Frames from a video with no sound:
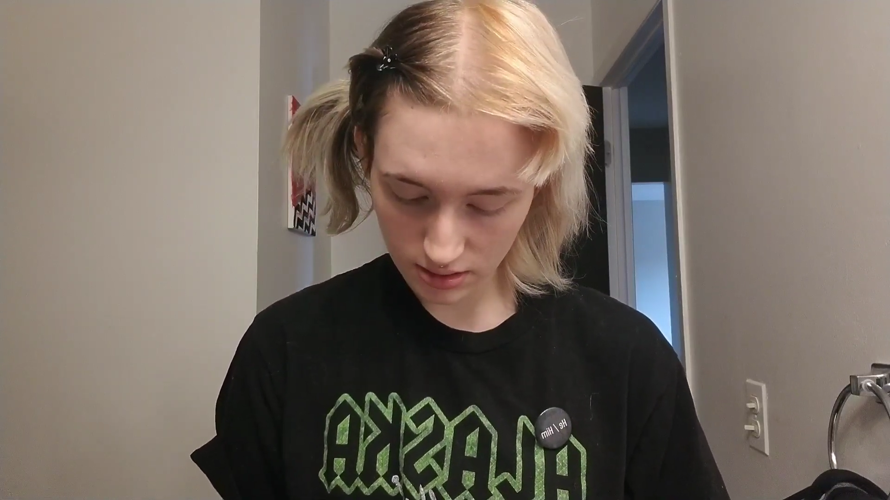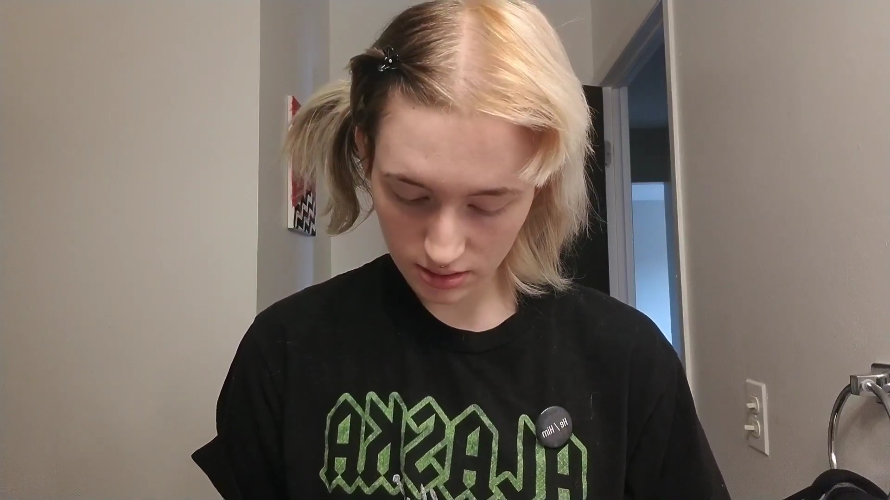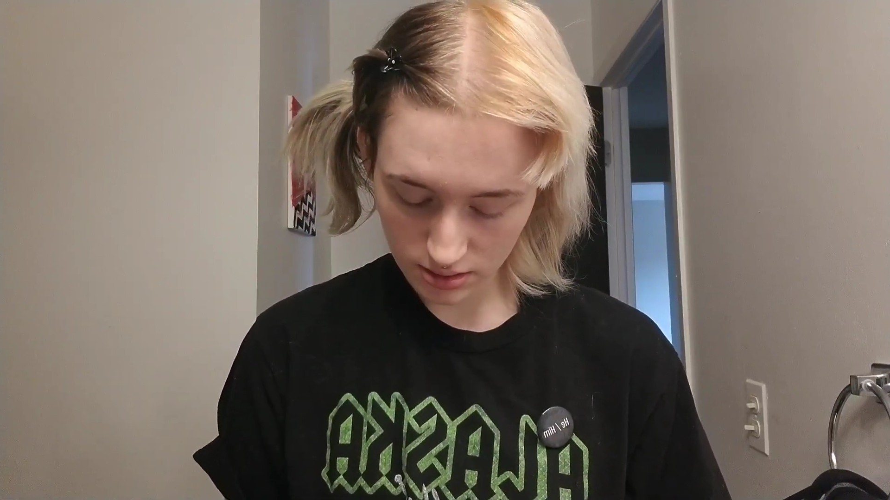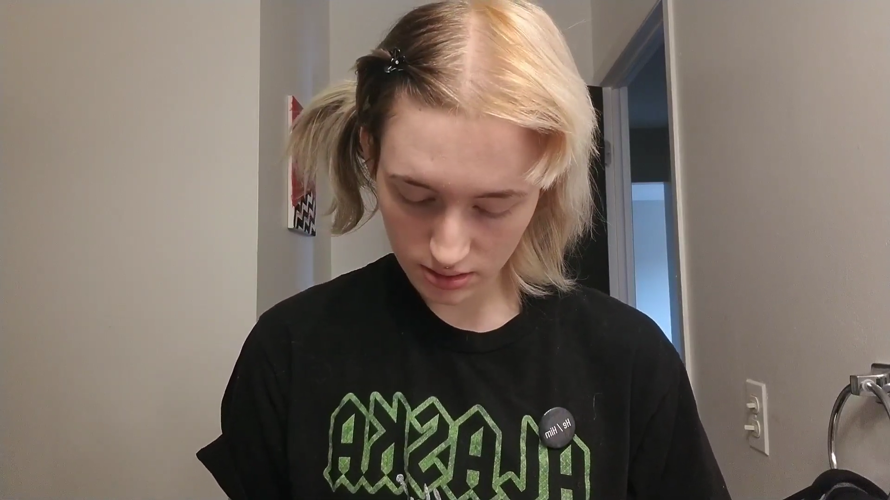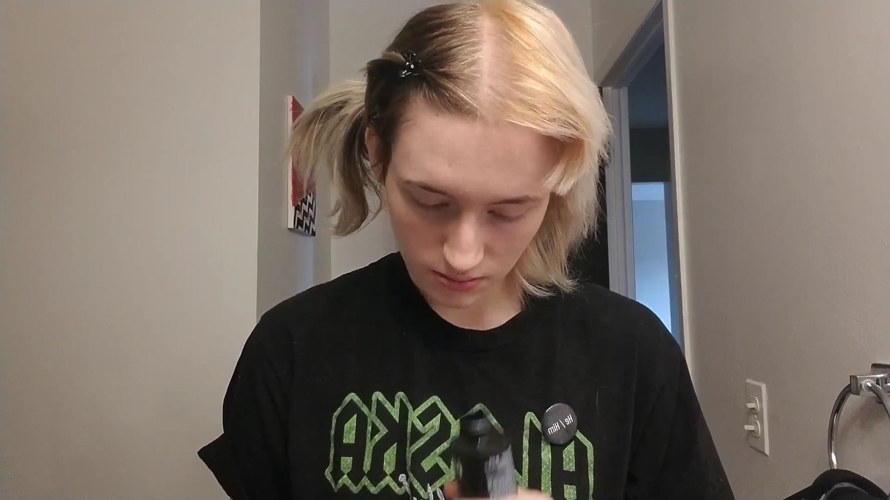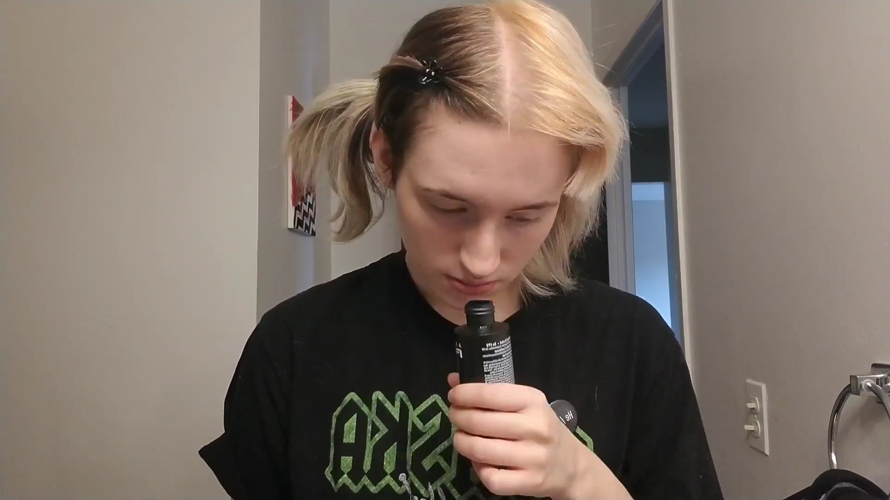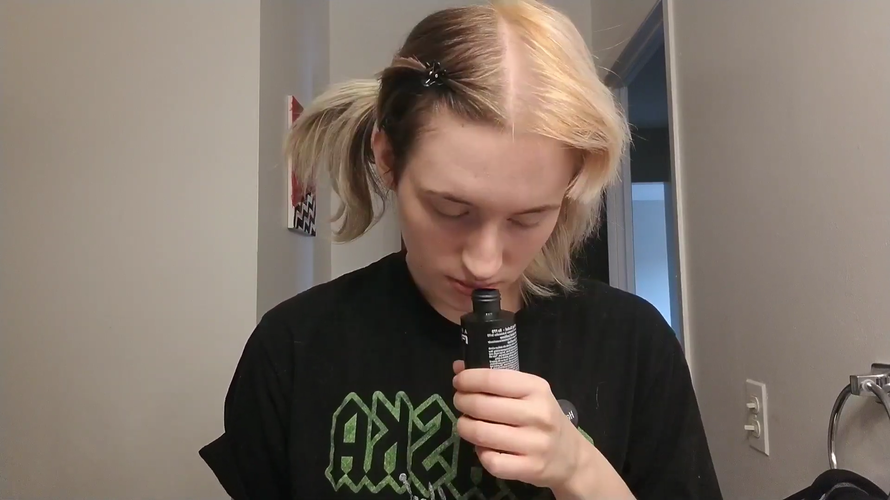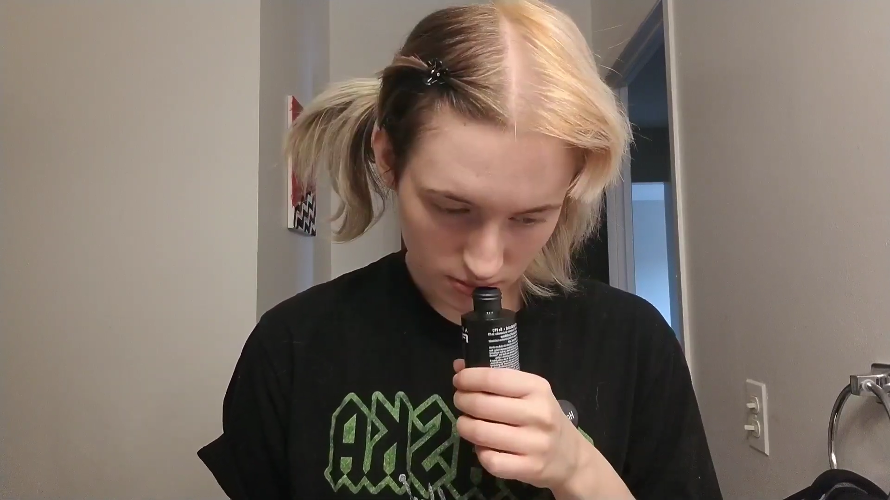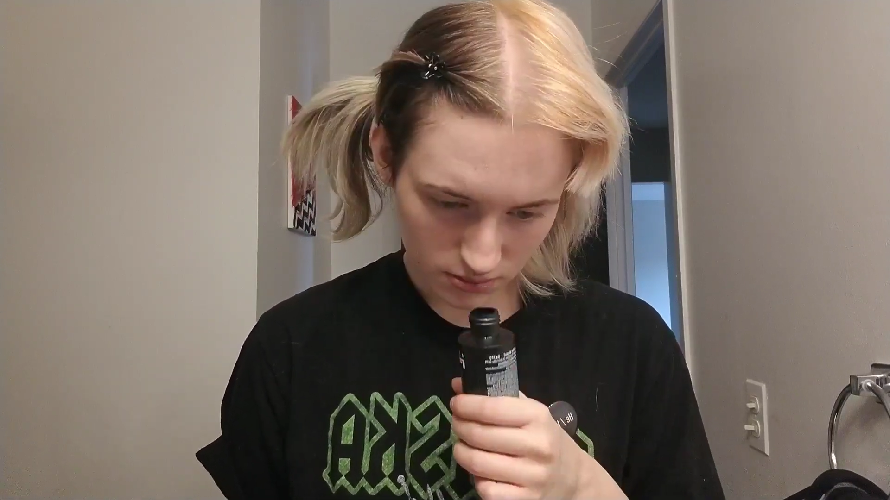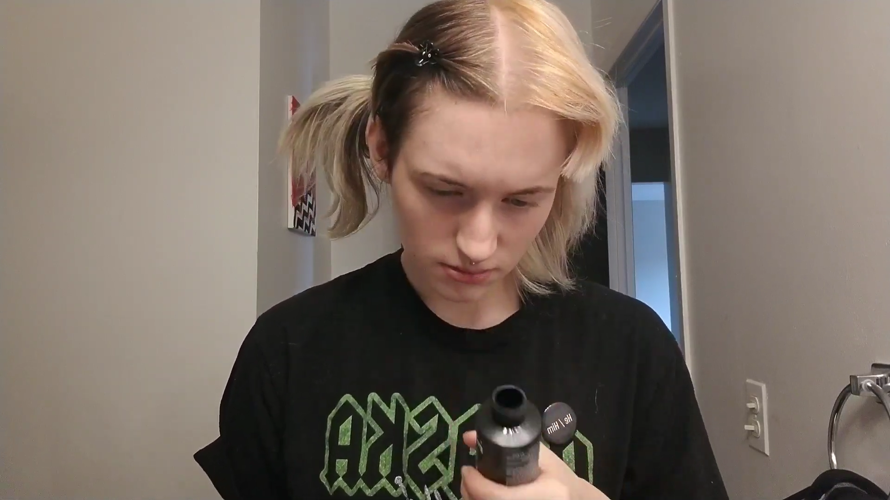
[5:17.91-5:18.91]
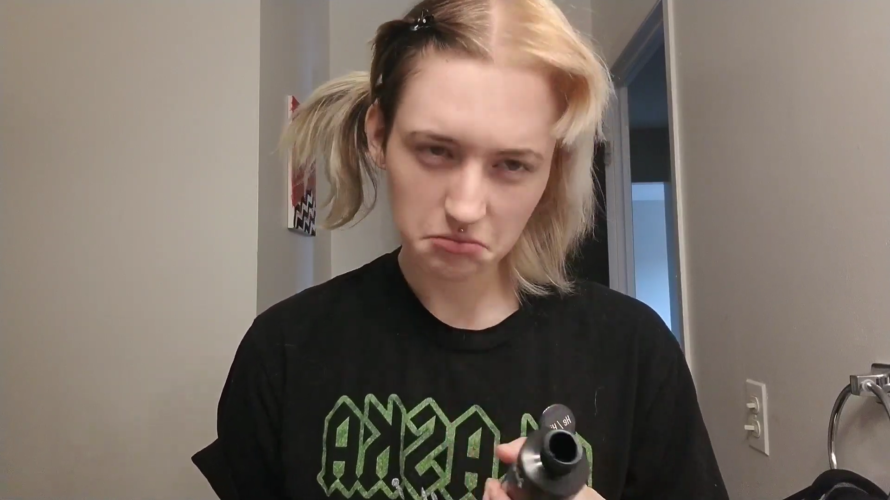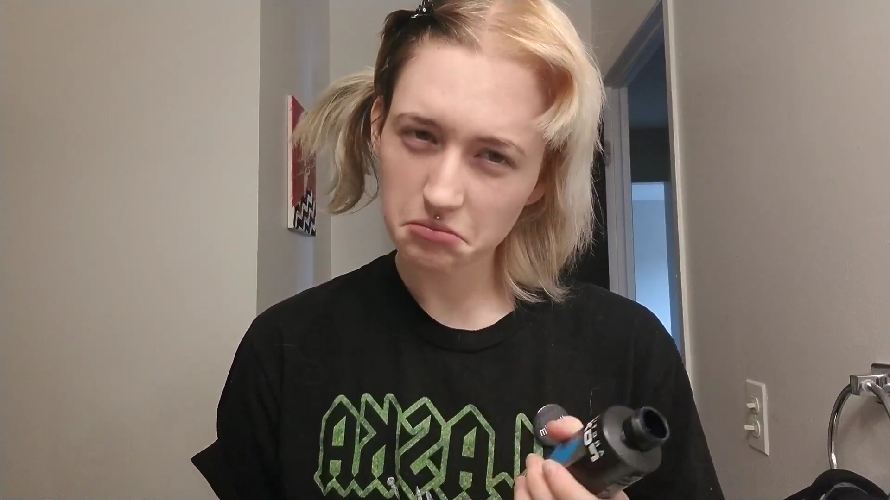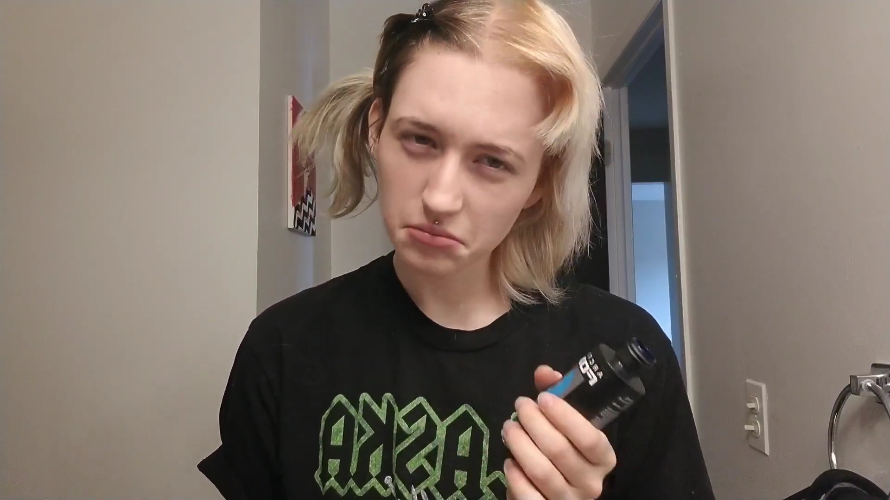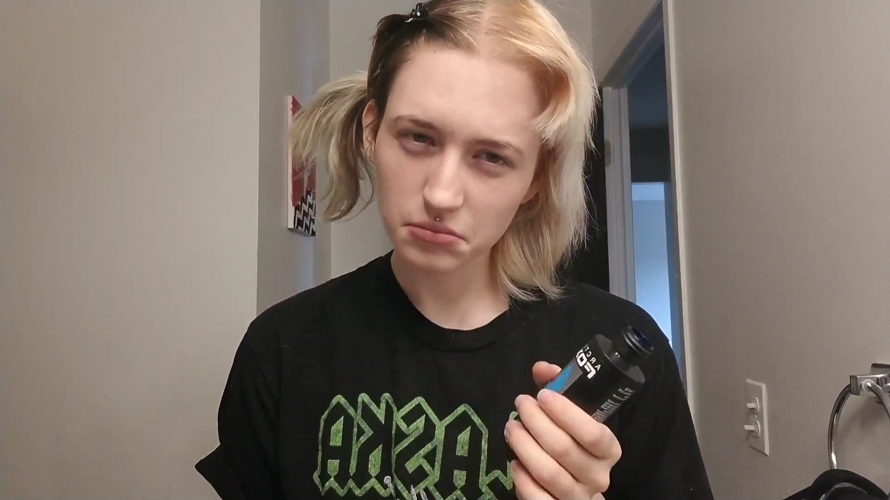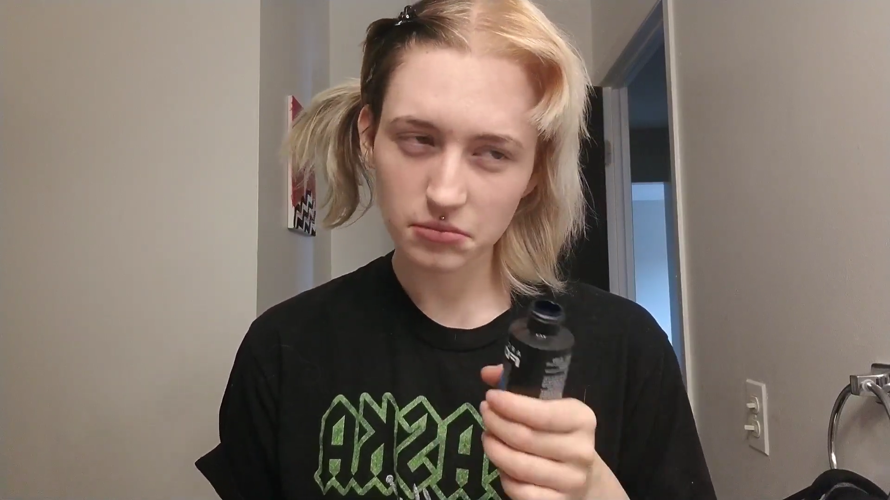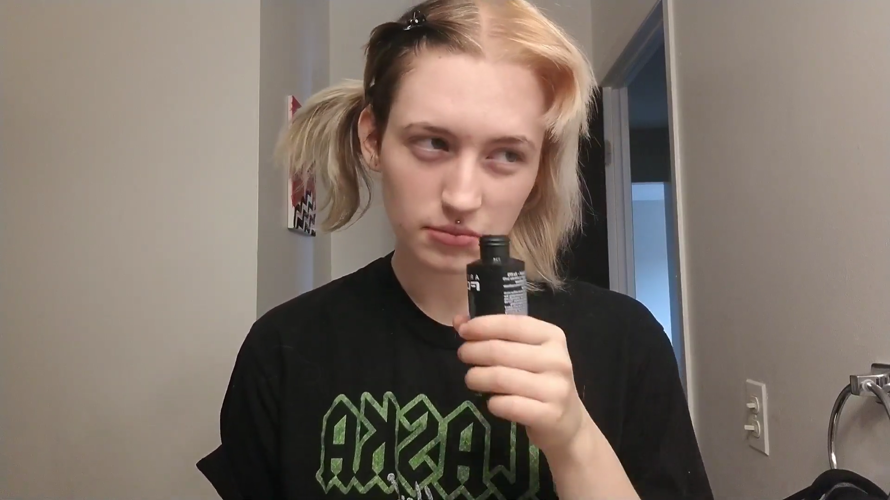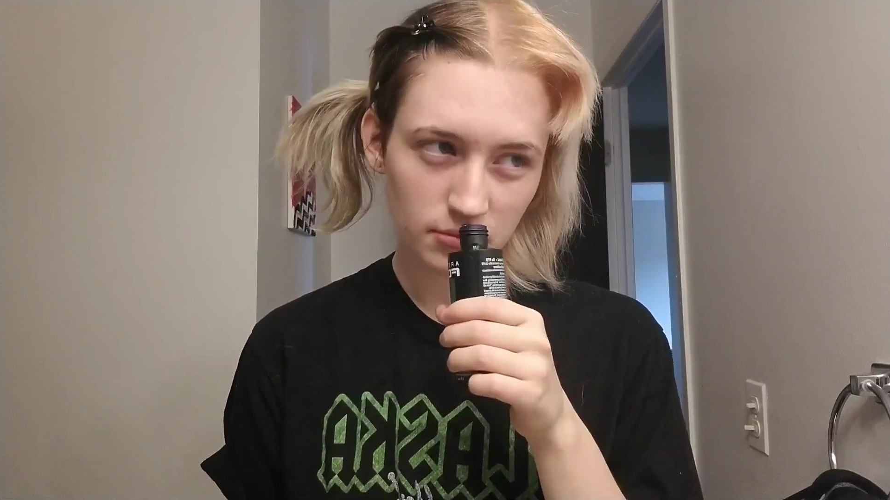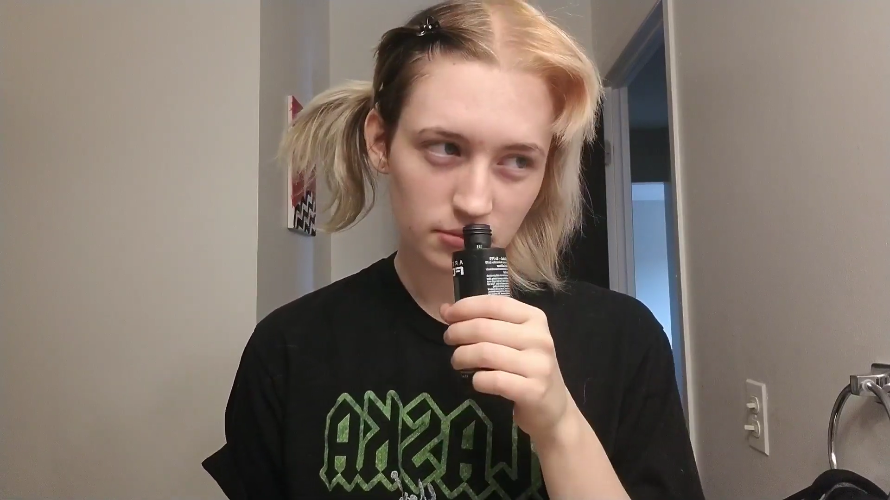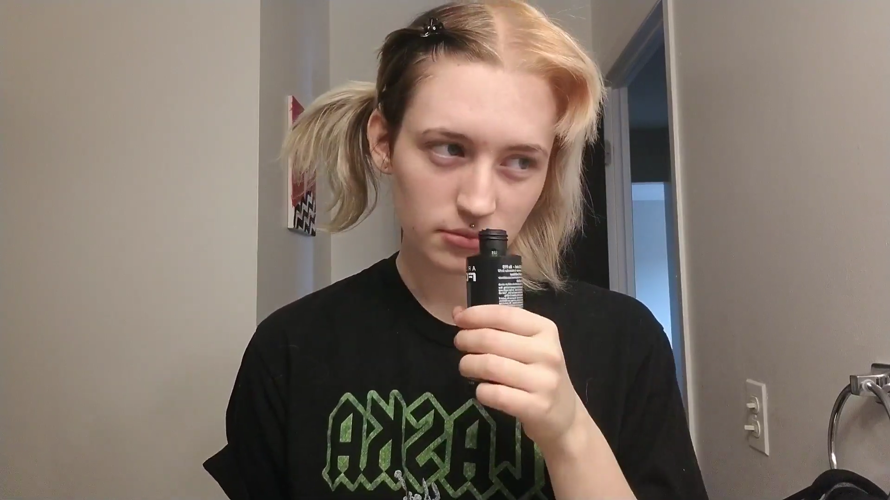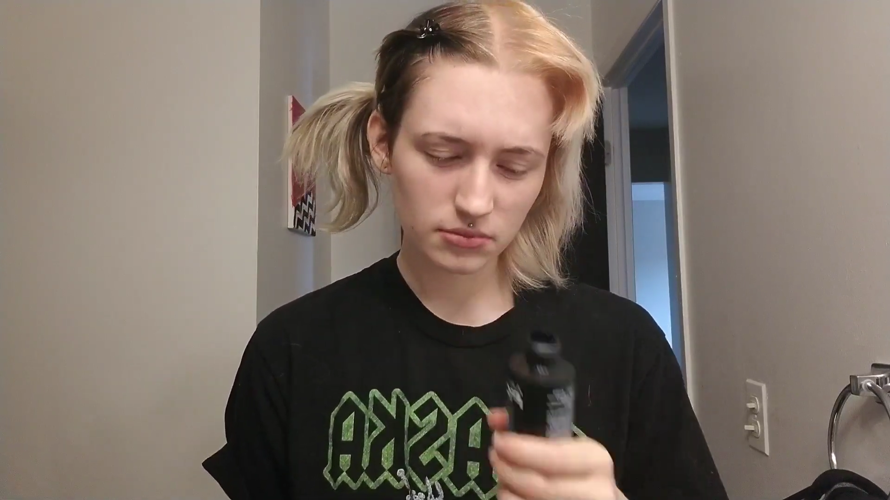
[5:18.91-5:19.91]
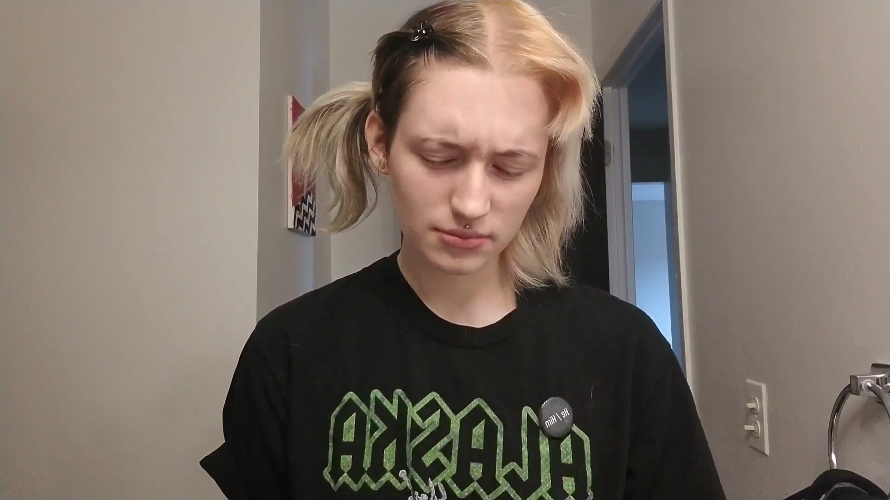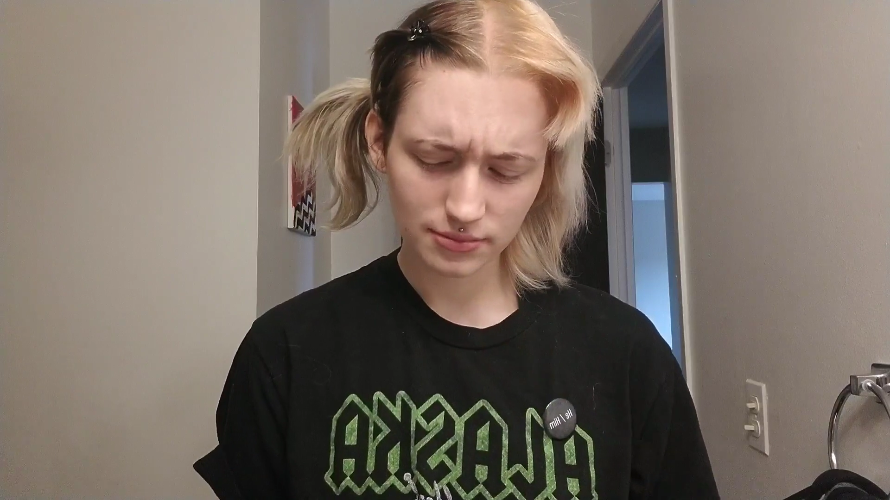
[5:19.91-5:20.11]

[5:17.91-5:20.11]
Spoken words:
I was pleasantly surprised.